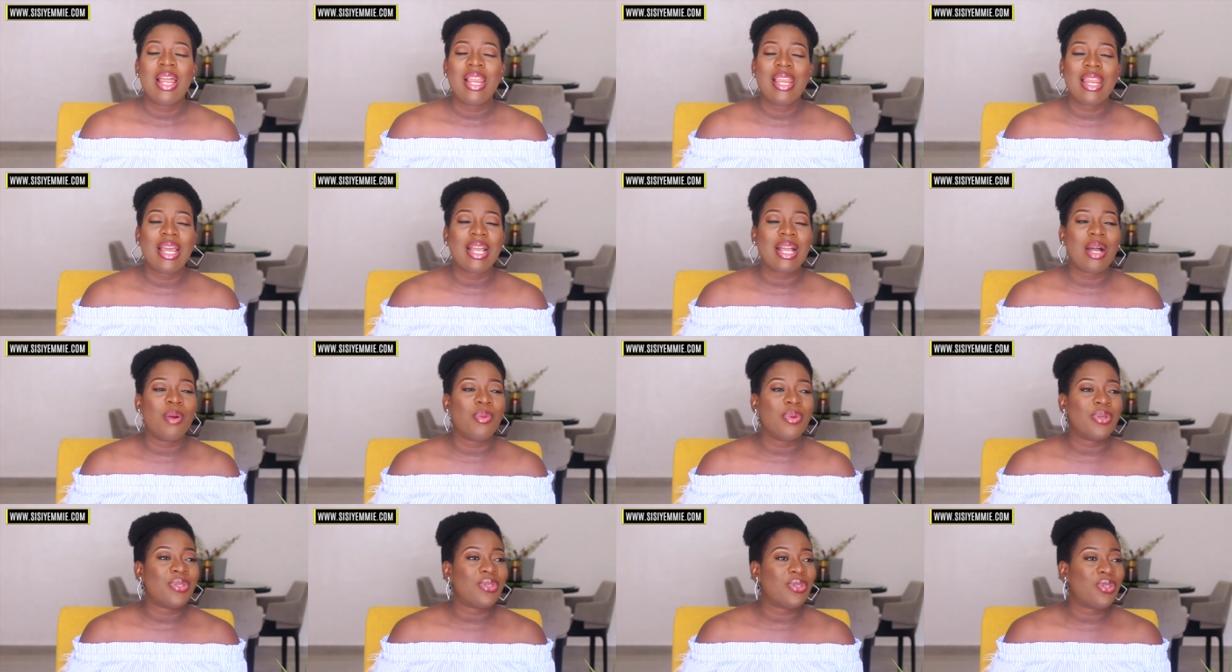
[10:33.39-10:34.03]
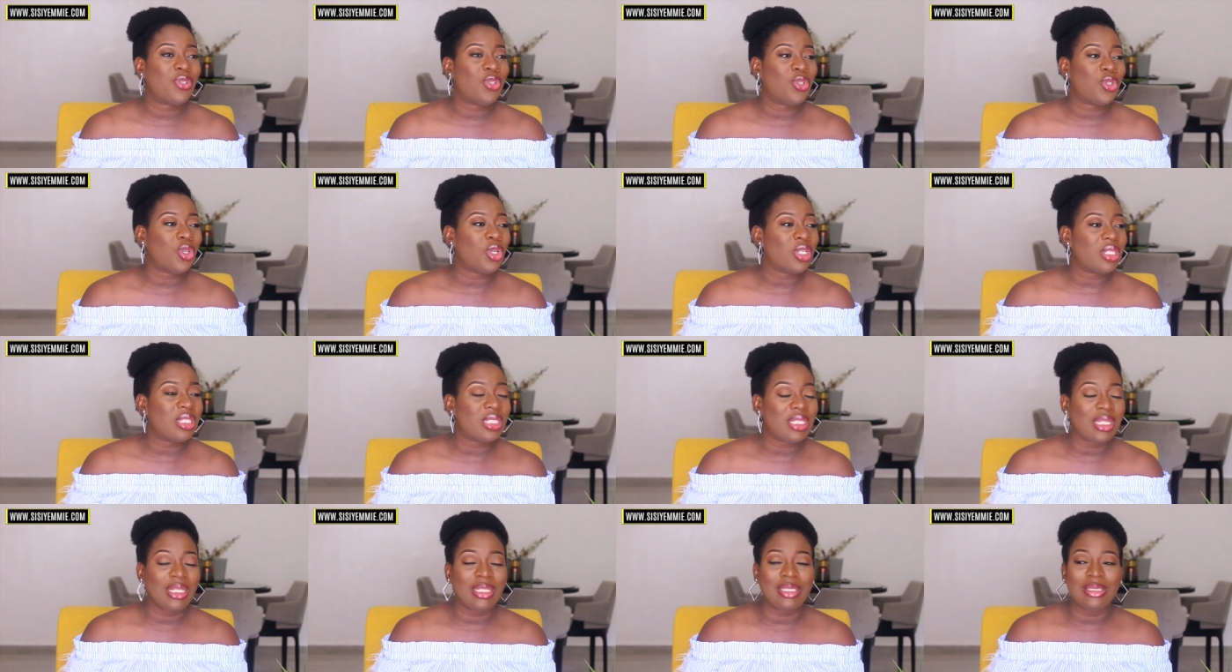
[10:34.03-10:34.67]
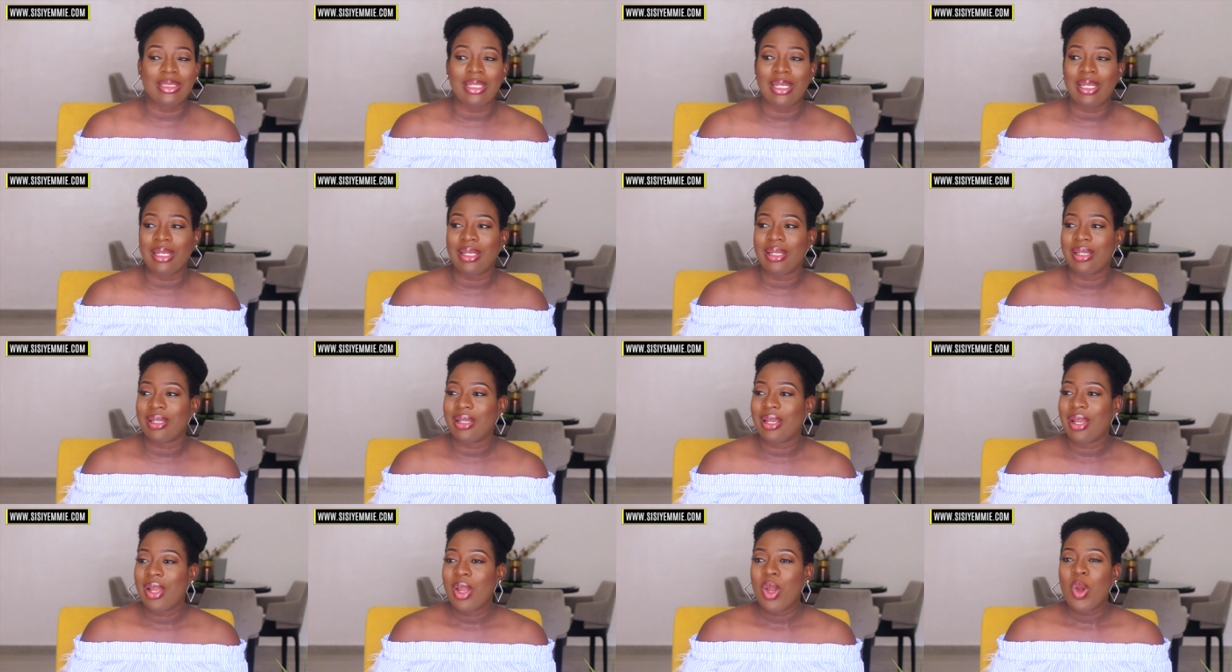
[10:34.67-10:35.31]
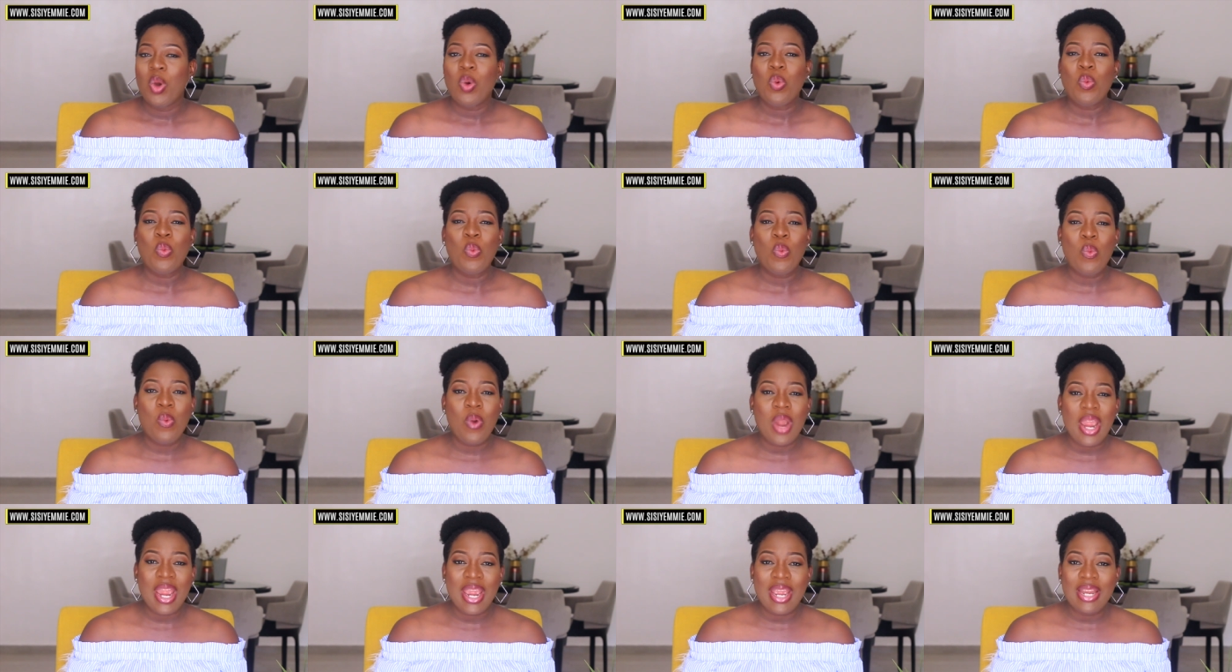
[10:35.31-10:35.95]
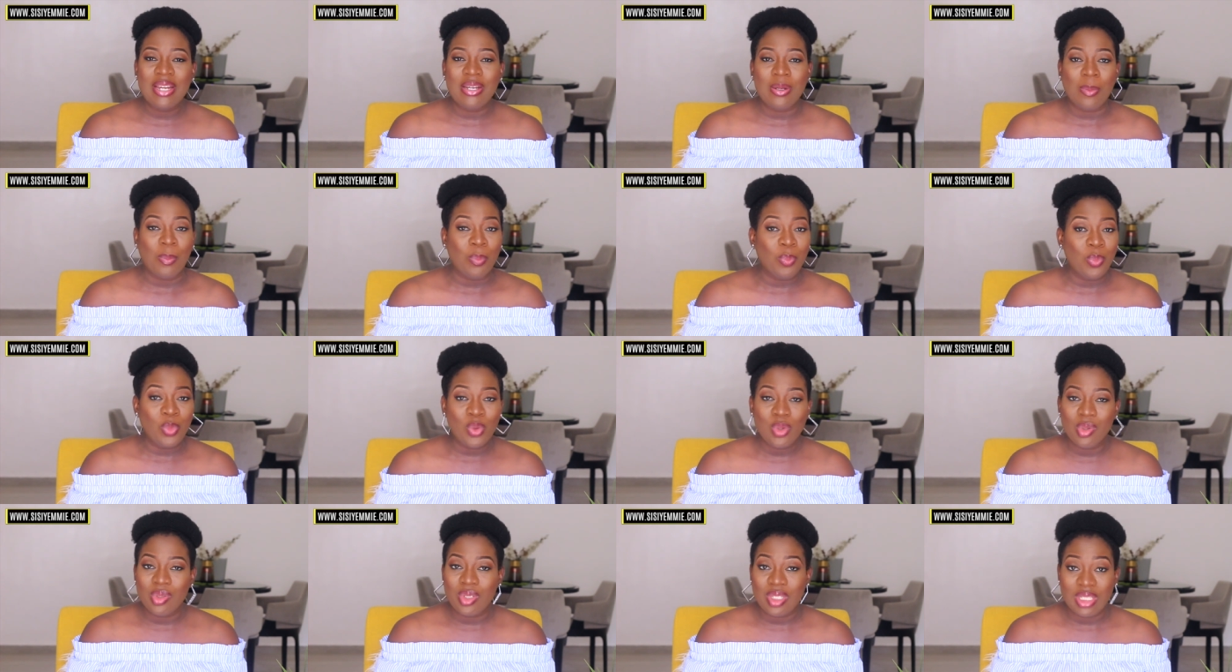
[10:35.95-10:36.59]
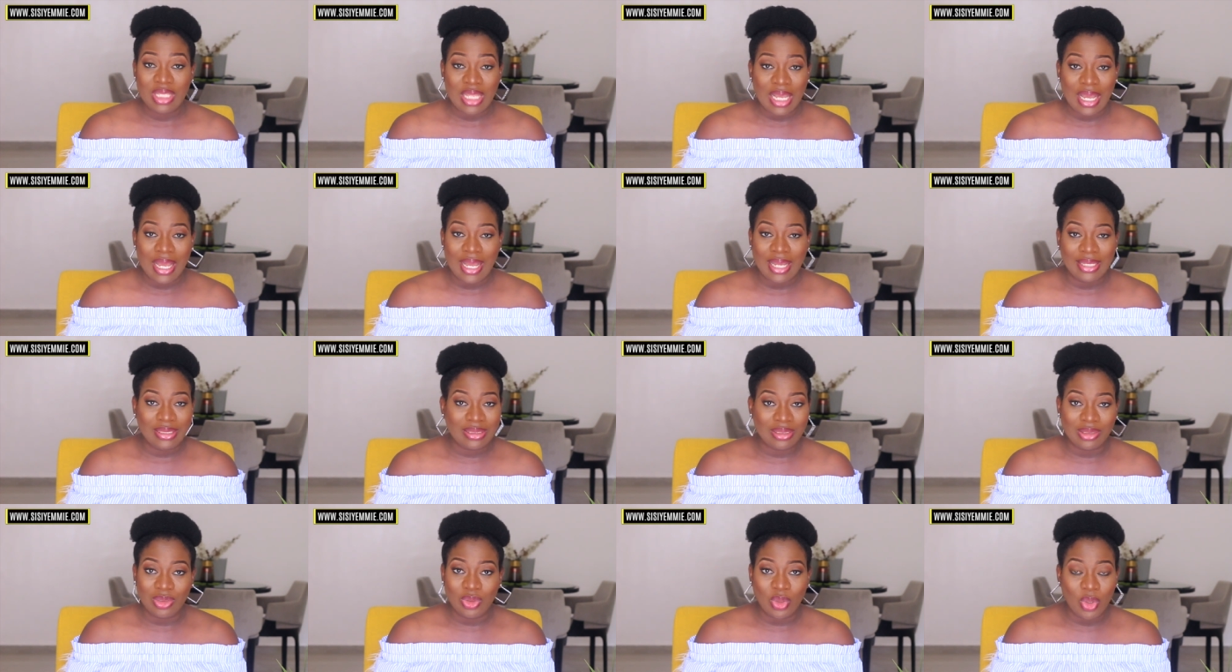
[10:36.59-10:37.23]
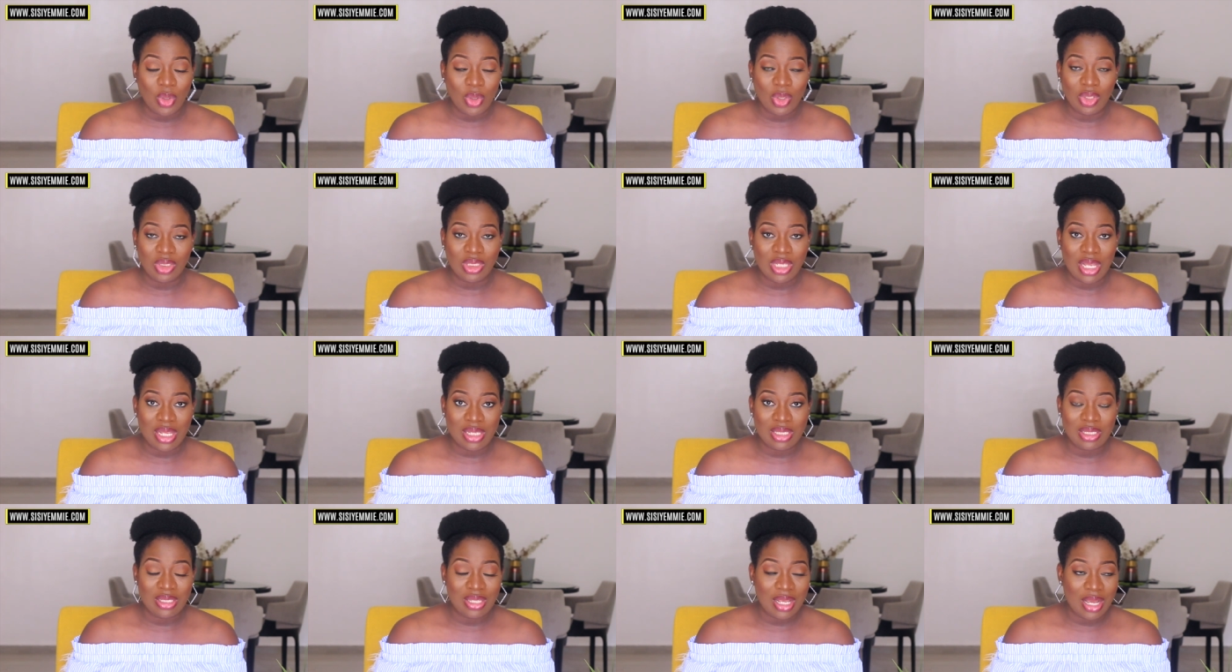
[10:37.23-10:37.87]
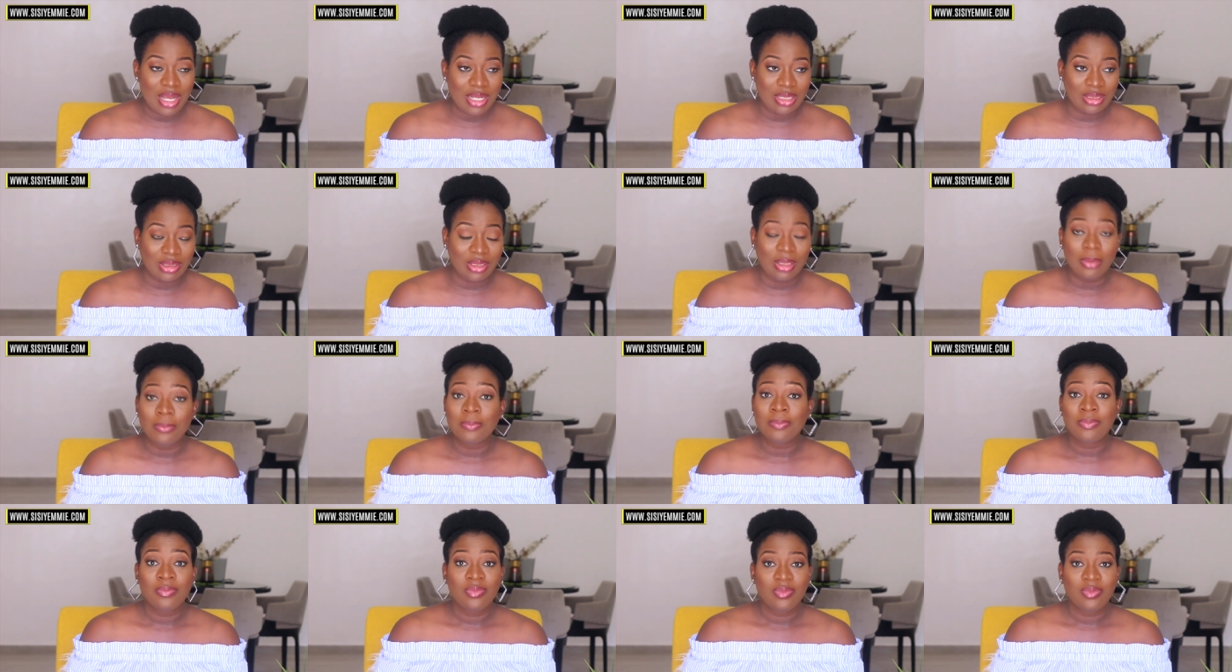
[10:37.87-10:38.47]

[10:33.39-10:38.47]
Like, I was just in a weird mood that I did not understand.